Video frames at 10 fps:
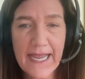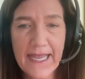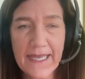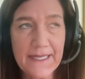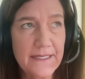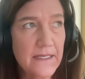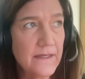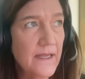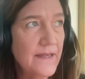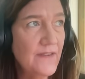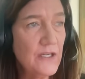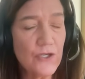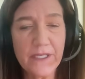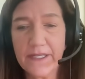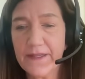And
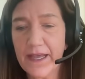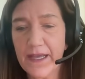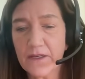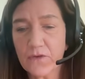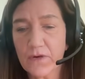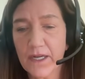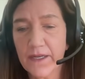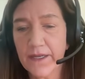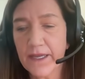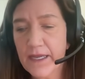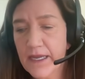eventually that cry